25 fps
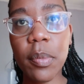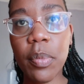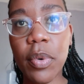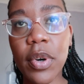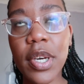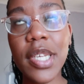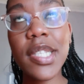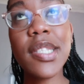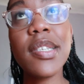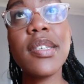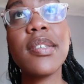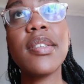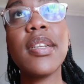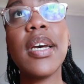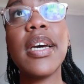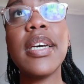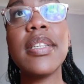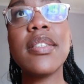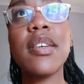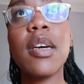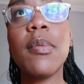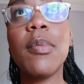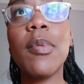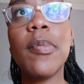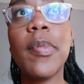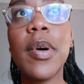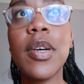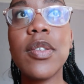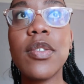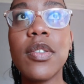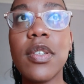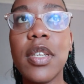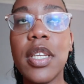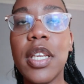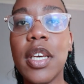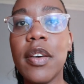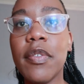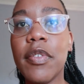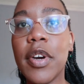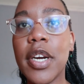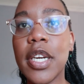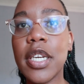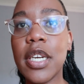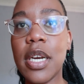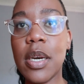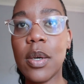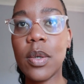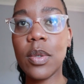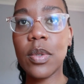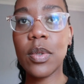The point is that I'm about to leave
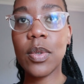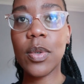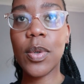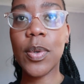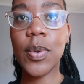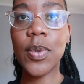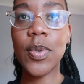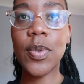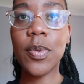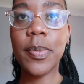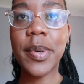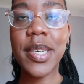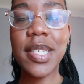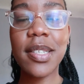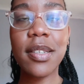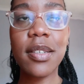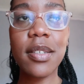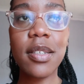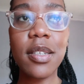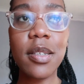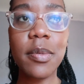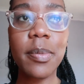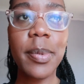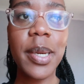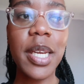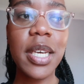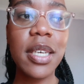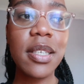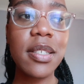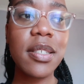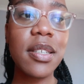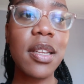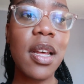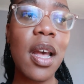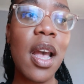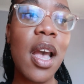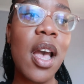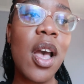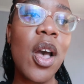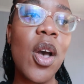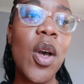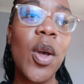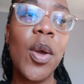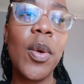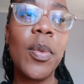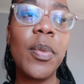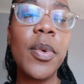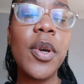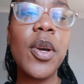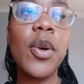right now to go to my sister's place.
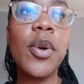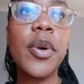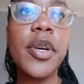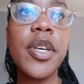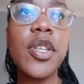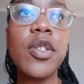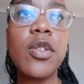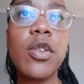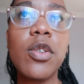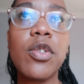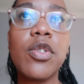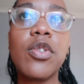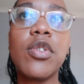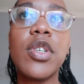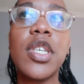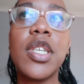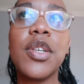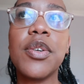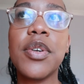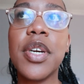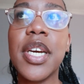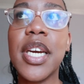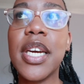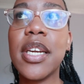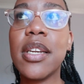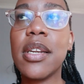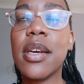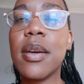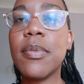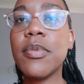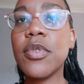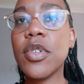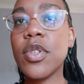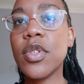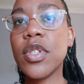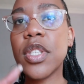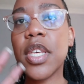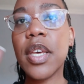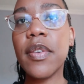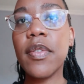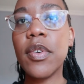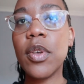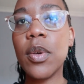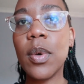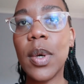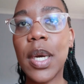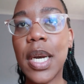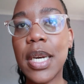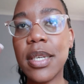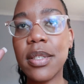We're going to Street Cred. I'm just
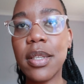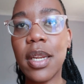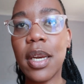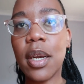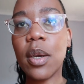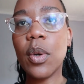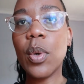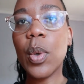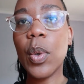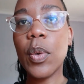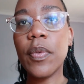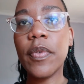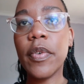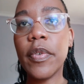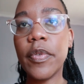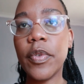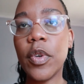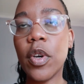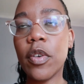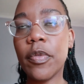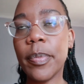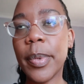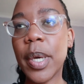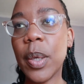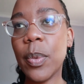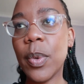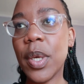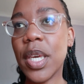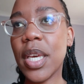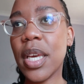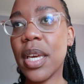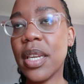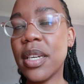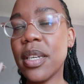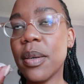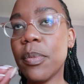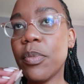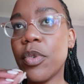giving you guys like an overview of my weekend.